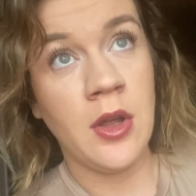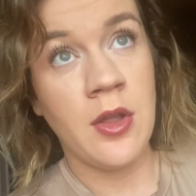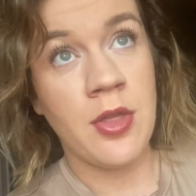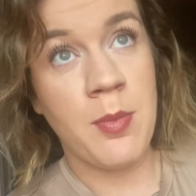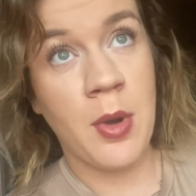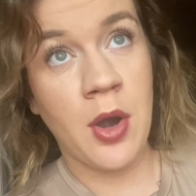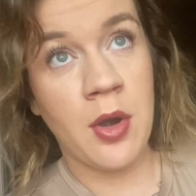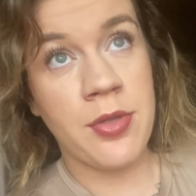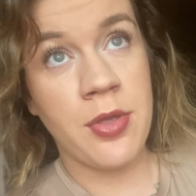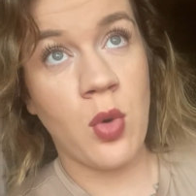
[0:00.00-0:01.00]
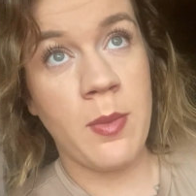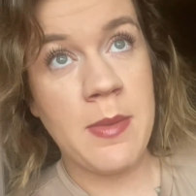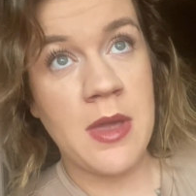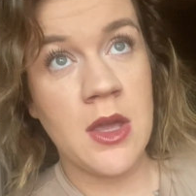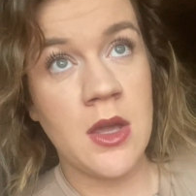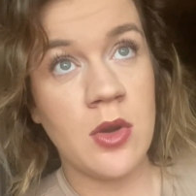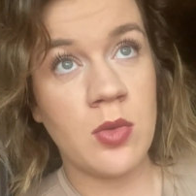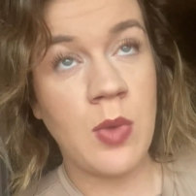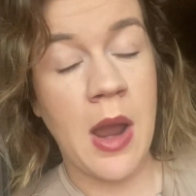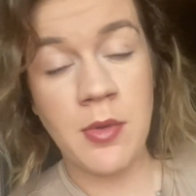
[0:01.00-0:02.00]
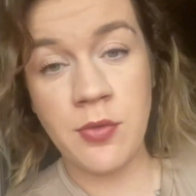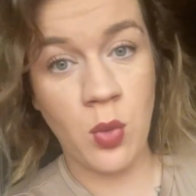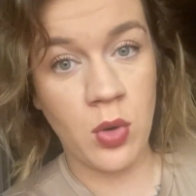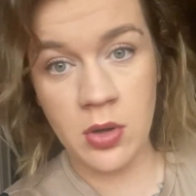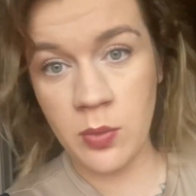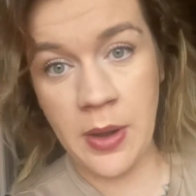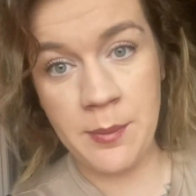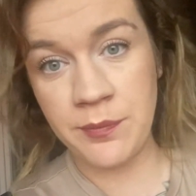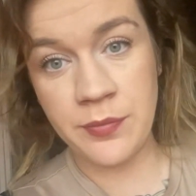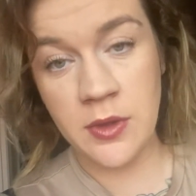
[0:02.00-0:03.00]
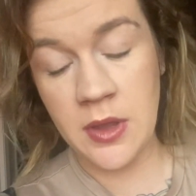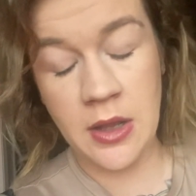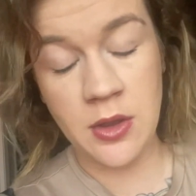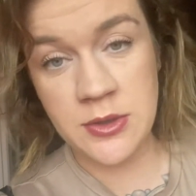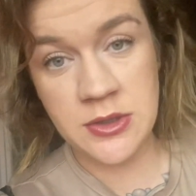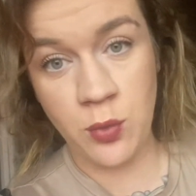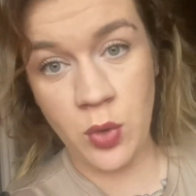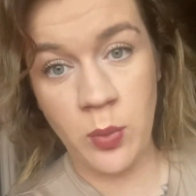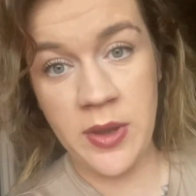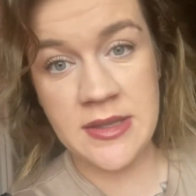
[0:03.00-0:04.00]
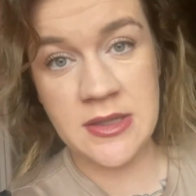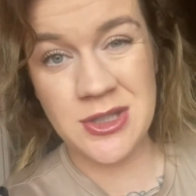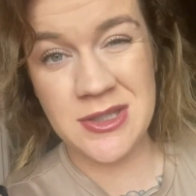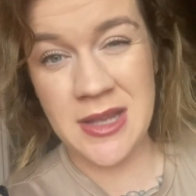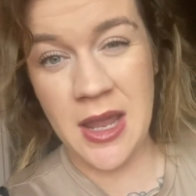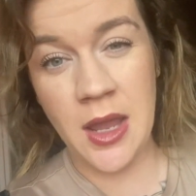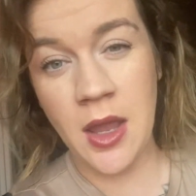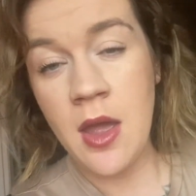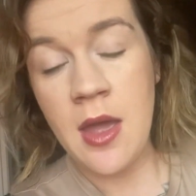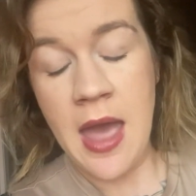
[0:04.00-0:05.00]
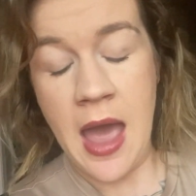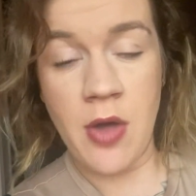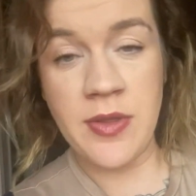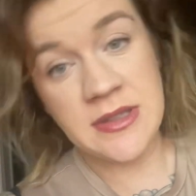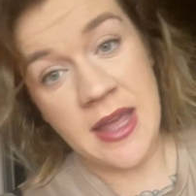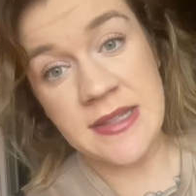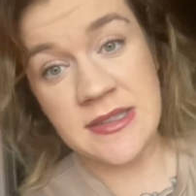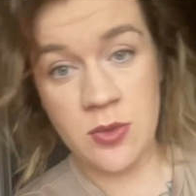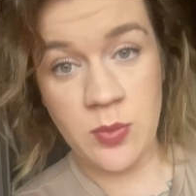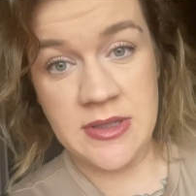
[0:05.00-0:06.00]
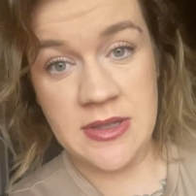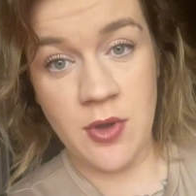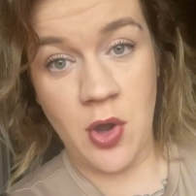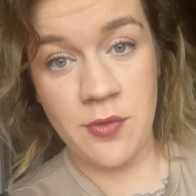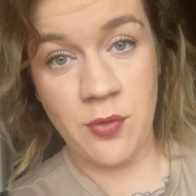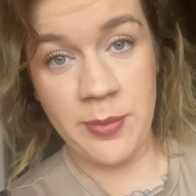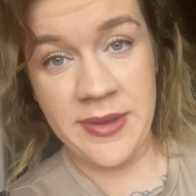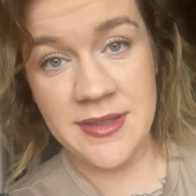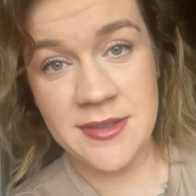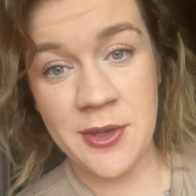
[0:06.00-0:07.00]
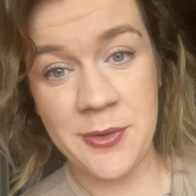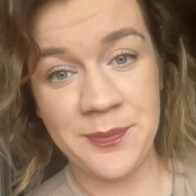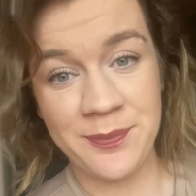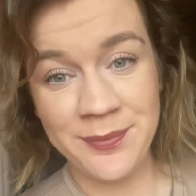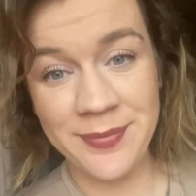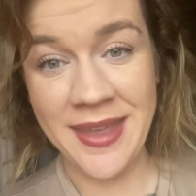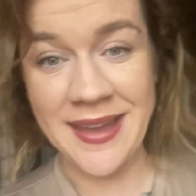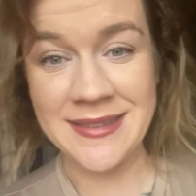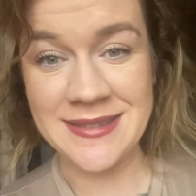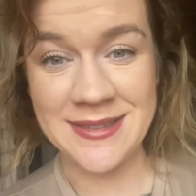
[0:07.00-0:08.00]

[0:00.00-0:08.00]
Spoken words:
the birth or maybe right before when I'm getting close to 40 weeks, and just say how these last 10 weeks have gone for me. So thanks.